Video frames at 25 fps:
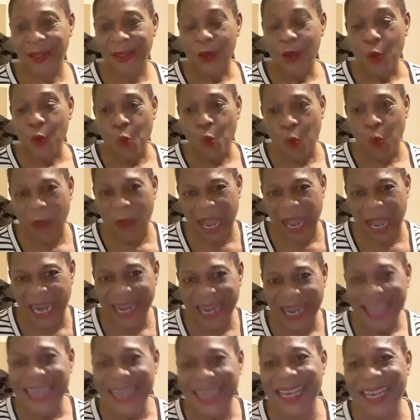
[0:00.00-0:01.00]
Well,
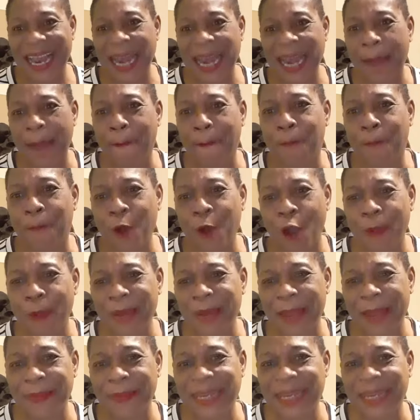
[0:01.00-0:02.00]
that
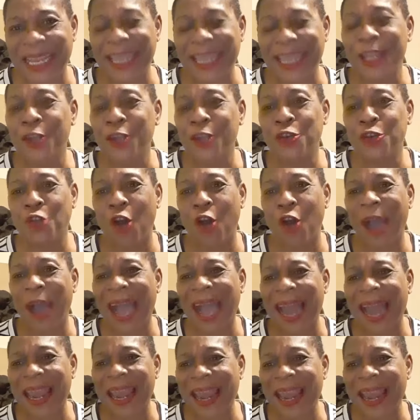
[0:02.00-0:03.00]
problem they don't
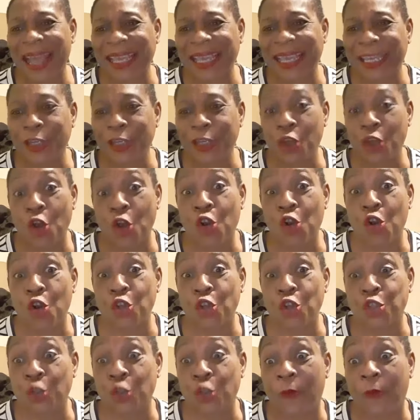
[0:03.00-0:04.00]
unlucky, don't come
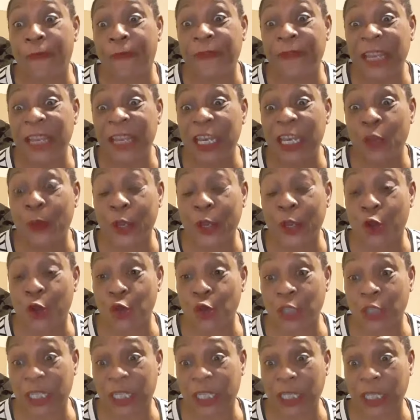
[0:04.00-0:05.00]
to Philly with
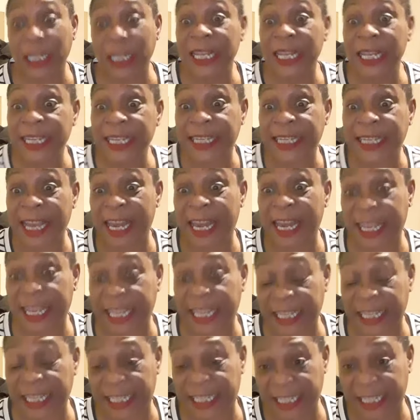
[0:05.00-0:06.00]
country. They like
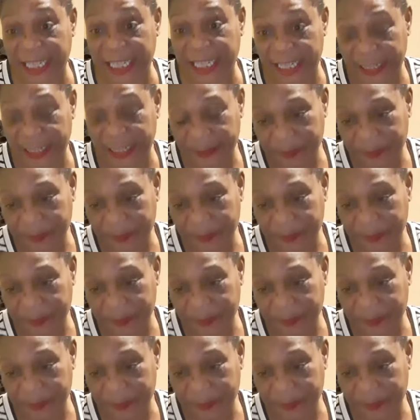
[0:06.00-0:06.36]
it today.